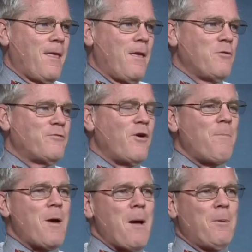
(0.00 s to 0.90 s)
he was very
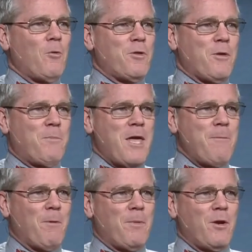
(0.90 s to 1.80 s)
popular with the
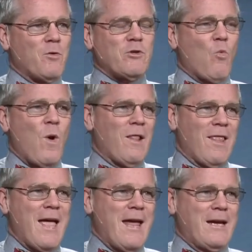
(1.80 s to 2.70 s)
people, but he wasn't well
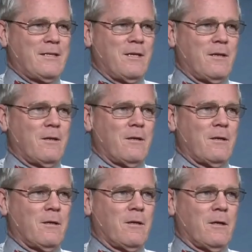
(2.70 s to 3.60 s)
liked.
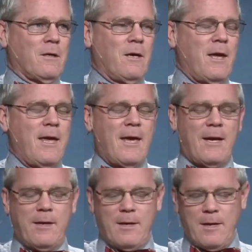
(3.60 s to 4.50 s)

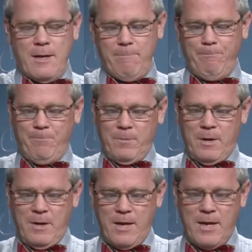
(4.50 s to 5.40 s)
And
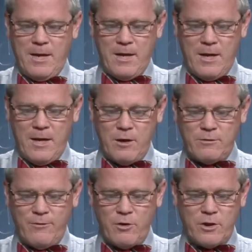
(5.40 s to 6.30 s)
in his
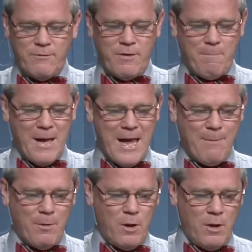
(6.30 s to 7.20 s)
version of the
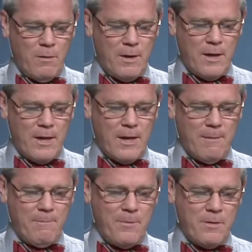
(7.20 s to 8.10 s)
Bible,
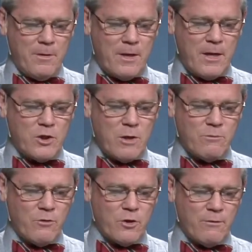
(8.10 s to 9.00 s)
the King James
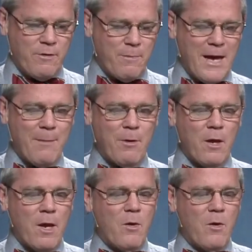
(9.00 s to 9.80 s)
version of the Bible,